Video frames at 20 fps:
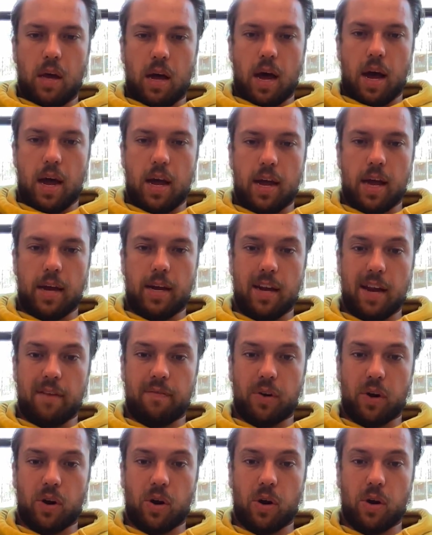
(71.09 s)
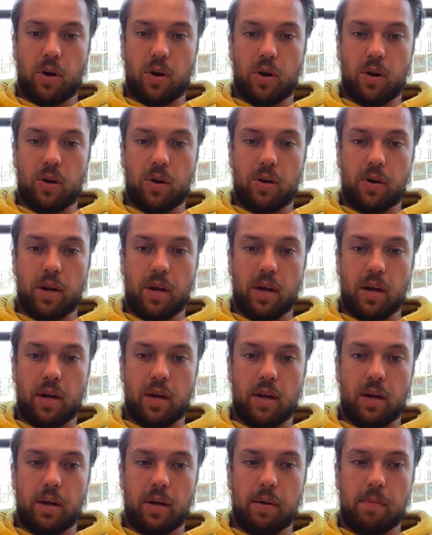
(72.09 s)
I had never heard
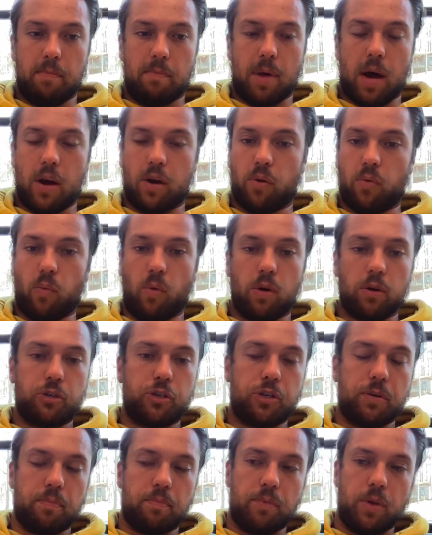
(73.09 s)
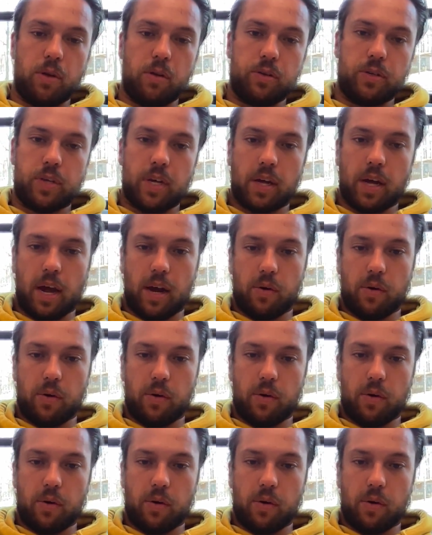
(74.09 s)
um, modern worship music.